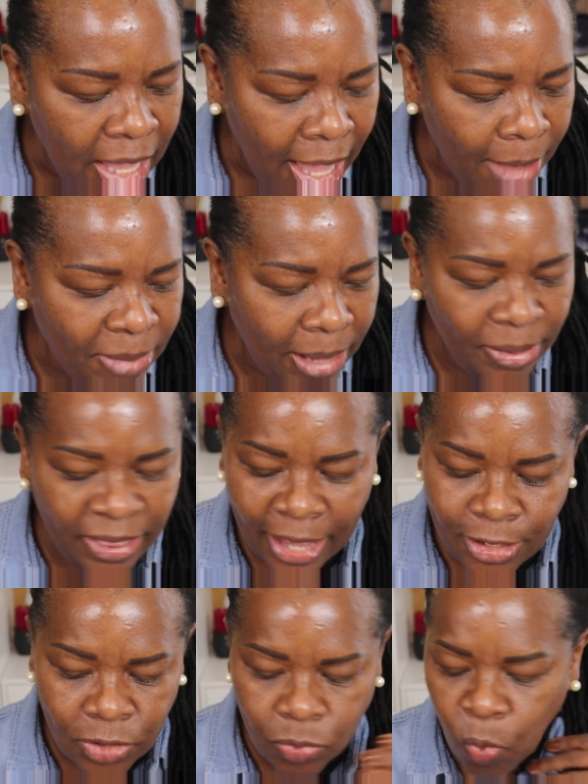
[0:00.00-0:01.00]
and maybe
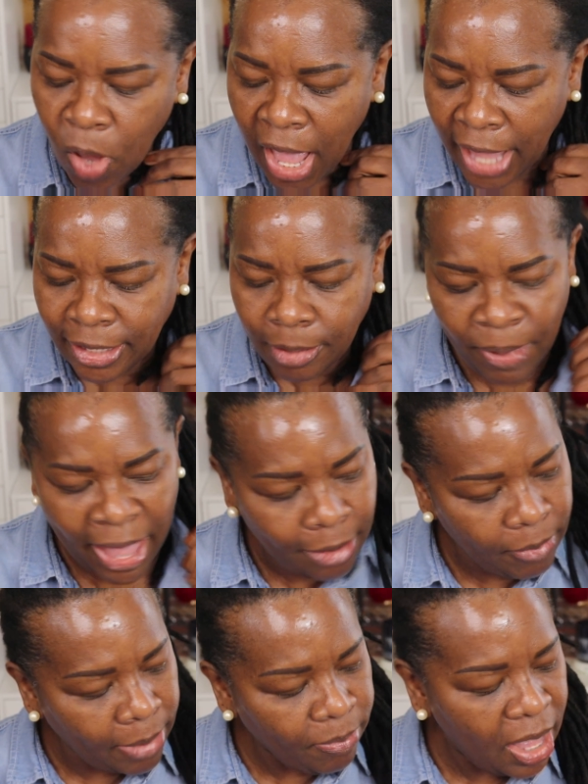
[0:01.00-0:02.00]
that's why in the back
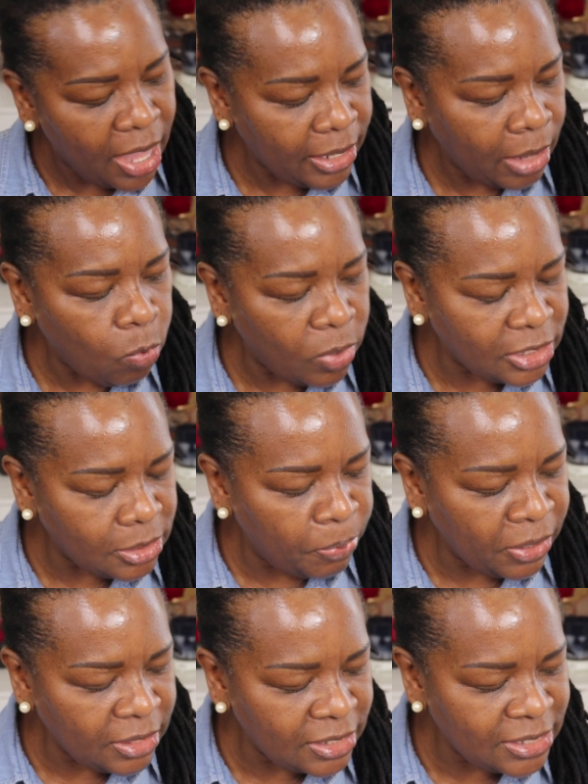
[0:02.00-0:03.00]
of my mind I wanted to
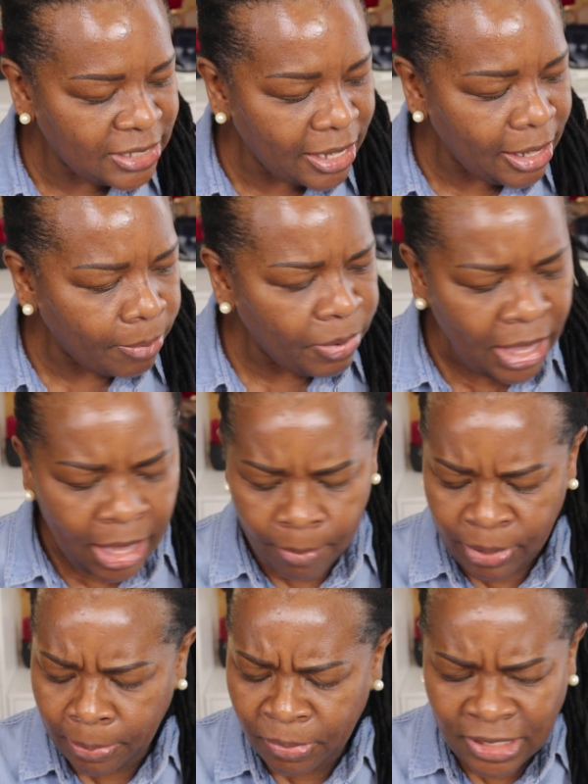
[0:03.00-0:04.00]
pick this set up.
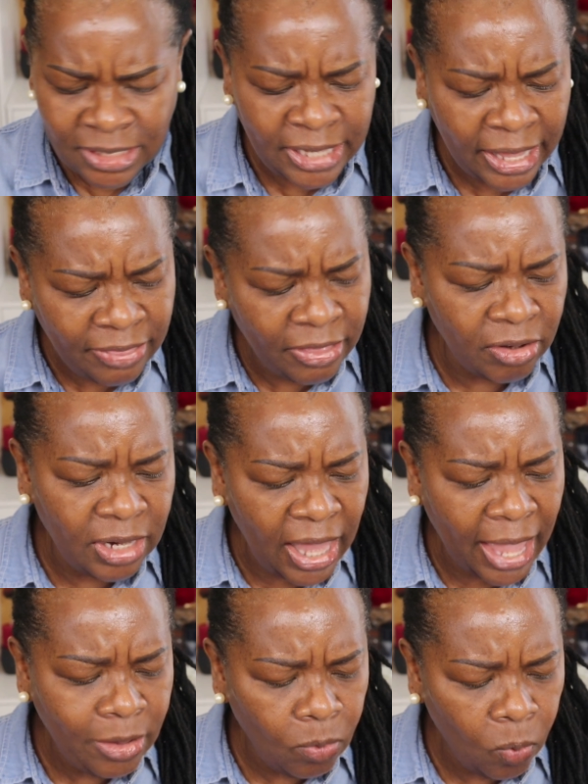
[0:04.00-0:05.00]
People are saying they're
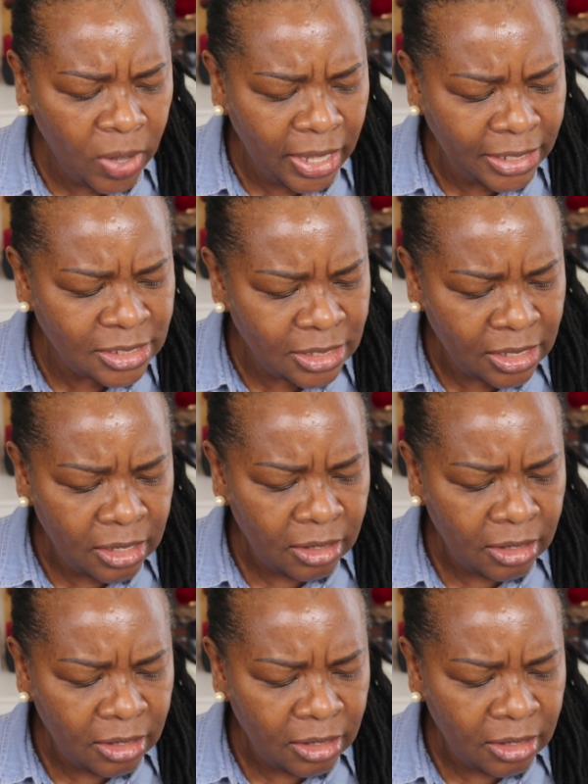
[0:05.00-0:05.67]
lightweight.